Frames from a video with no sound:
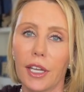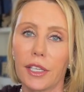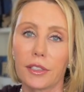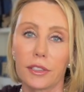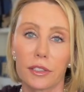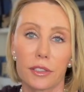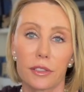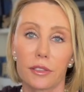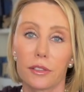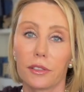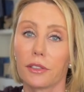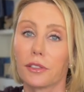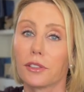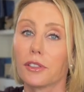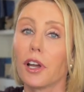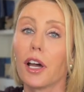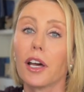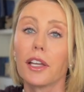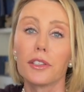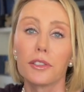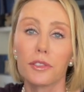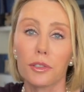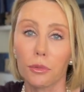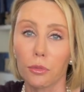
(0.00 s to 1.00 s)
It's
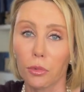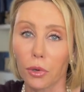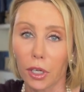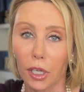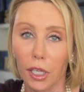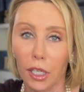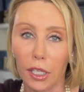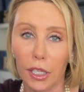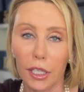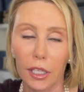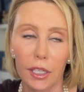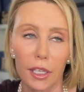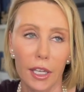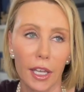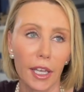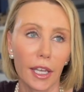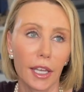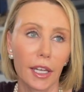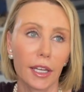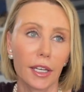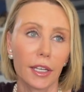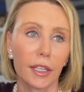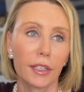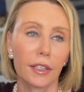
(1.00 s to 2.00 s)
tons of work.
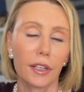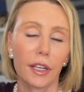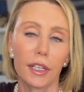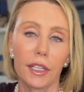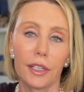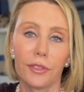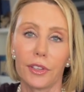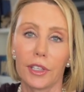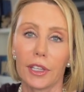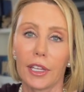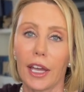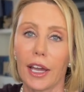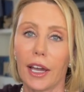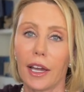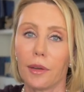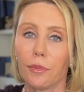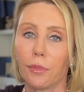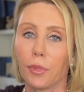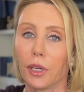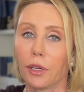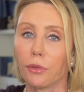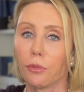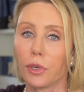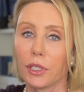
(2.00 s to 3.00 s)
And not even
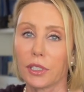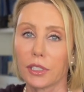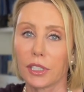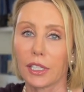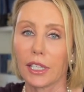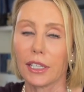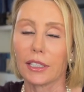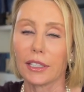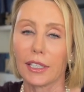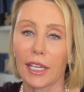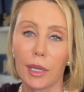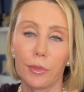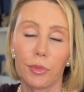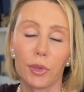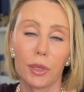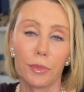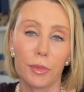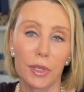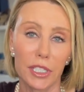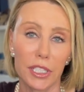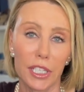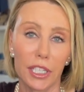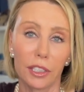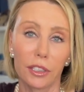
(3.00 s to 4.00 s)
that, but once again, labor and
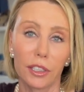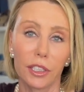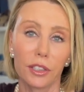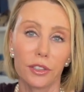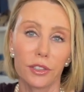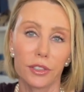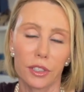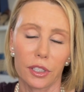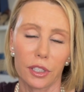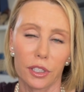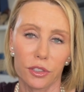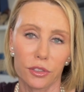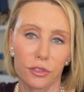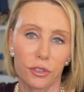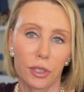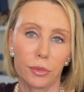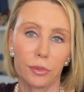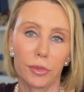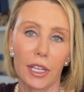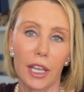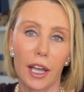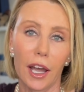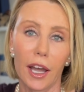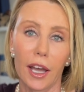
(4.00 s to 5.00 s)
materials are
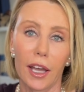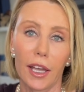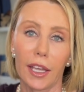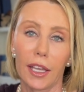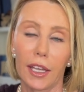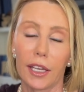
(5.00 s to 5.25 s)
extremely high,